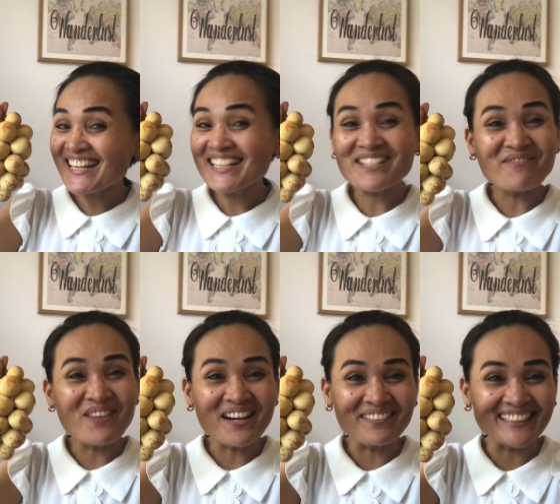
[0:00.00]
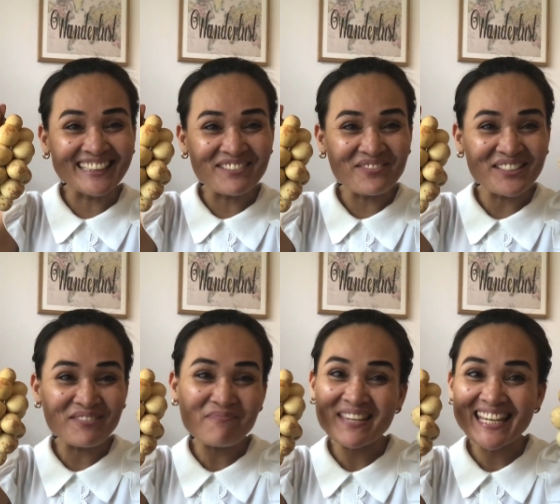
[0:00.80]
it's Mary in the
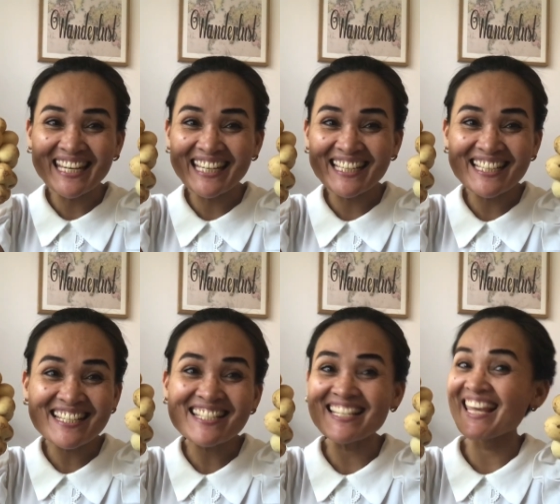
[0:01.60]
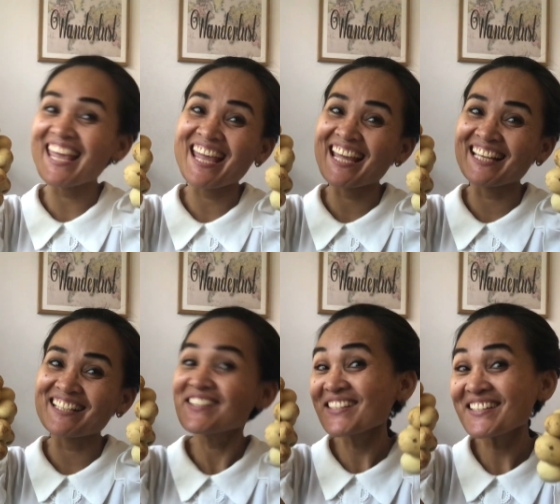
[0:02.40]
Philippines,
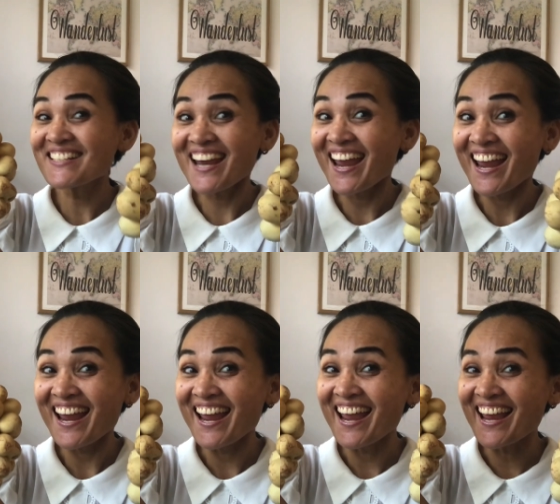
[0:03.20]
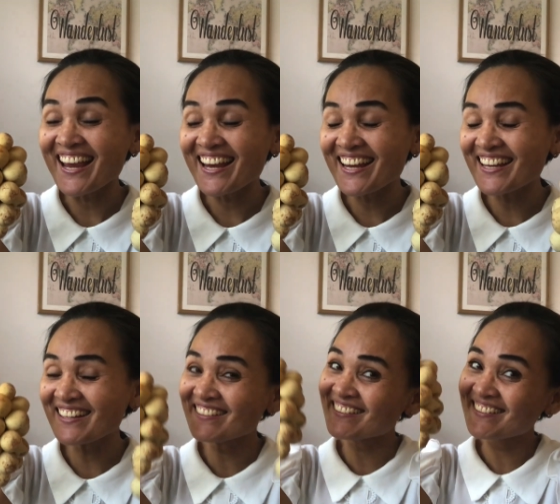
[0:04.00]
and today
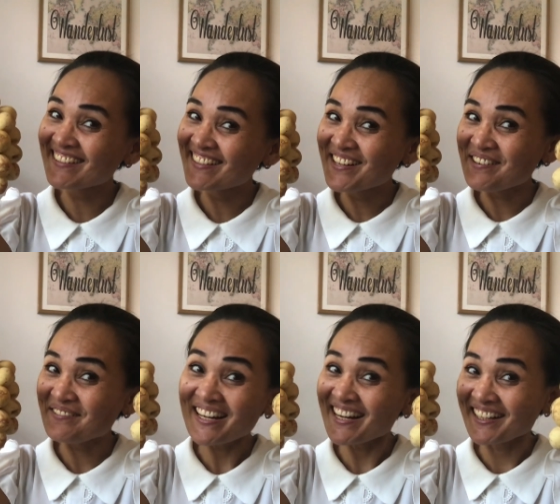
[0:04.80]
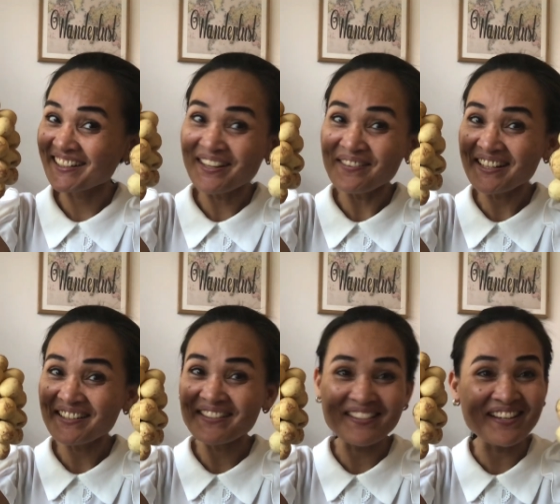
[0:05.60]
we are going
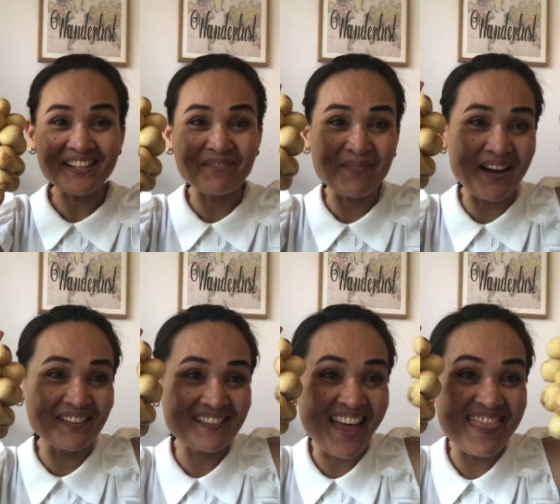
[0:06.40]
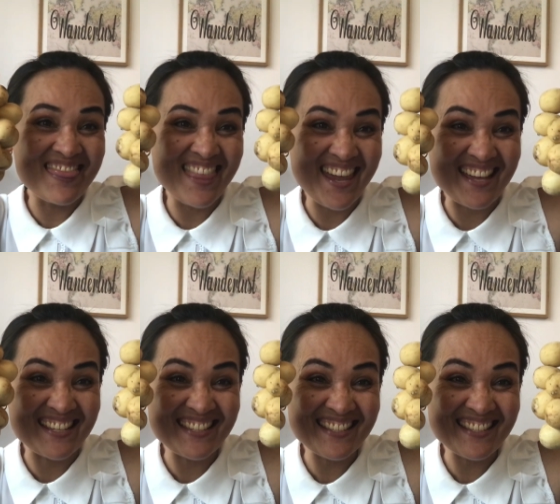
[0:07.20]
to talk about this.